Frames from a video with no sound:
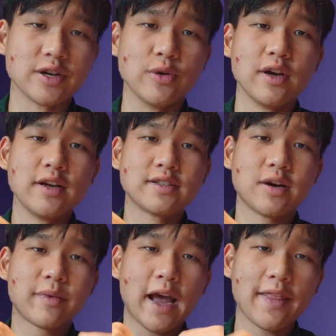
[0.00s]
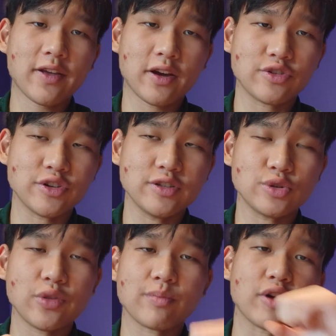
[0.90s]
So some Catholic countries
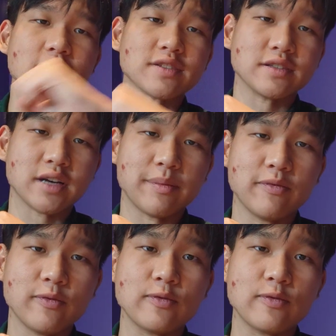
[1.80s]
join the Protestant side,